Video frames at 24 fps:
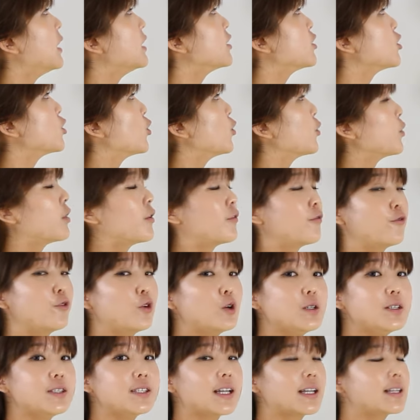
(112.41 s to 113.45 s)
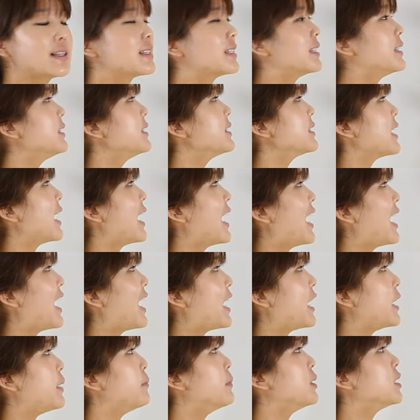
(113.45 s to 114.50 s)
So the first sentence,
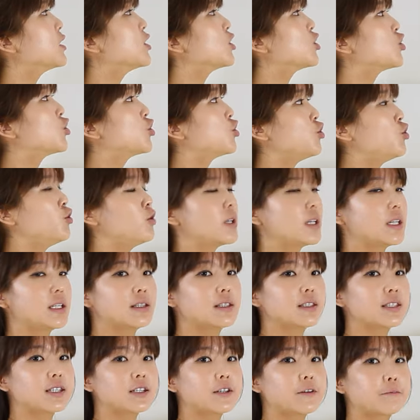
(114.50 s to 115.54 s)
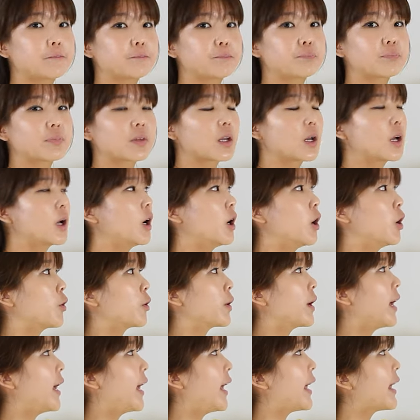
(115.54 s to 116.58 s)
I'm a student.
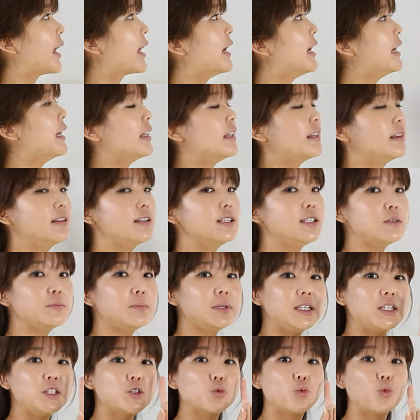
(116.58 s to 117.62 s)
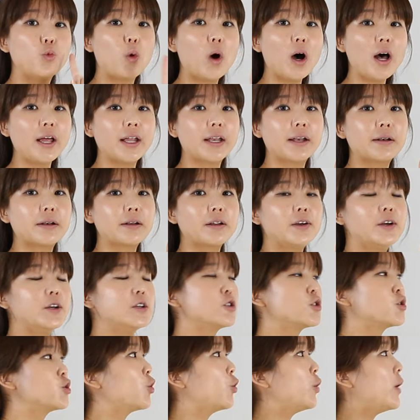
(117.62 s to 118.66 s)
Okay, this means one.
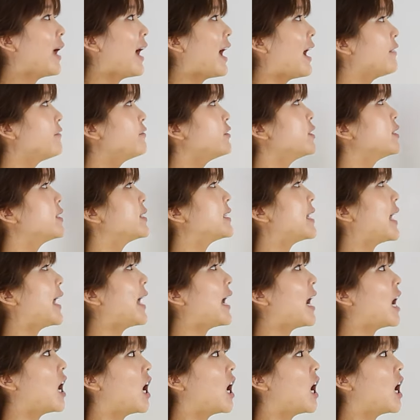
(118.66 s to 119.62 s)
So we have to say